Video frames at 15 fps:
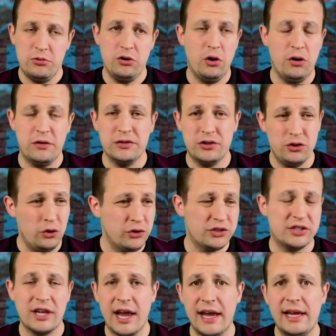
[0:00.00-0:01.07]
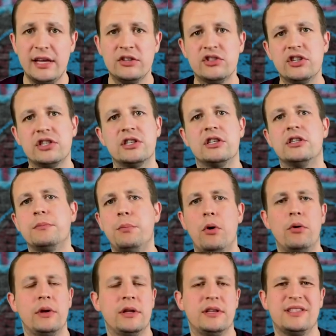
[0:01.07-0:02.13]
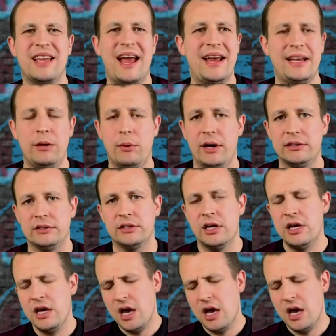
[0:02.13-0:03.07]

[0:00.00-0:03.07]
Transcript: Your say is just as important as anyone's.